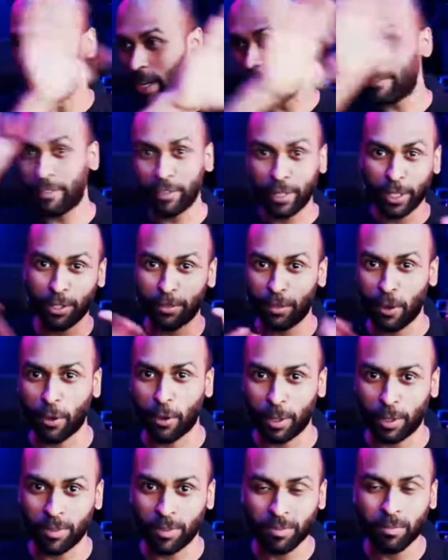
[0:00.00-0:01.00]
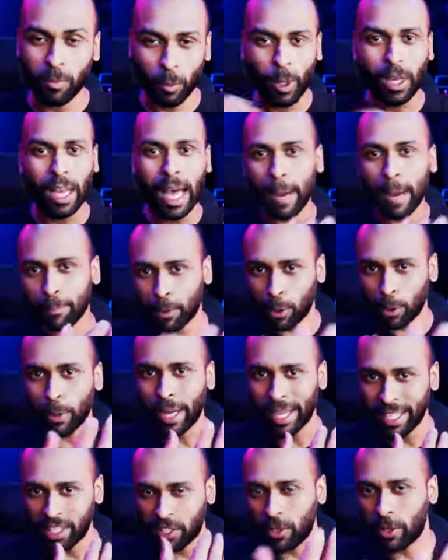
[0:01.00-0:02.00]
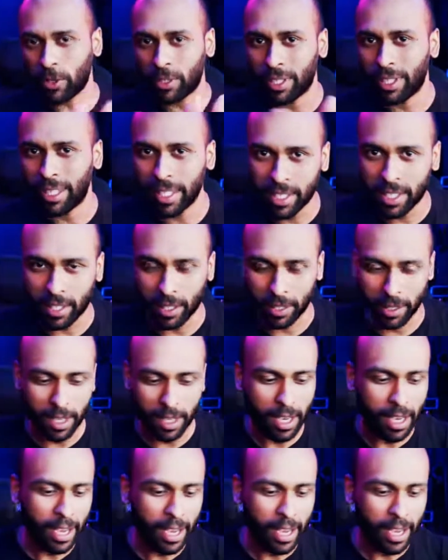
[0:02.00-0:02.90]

Everything's focused, well, up to a certain distance.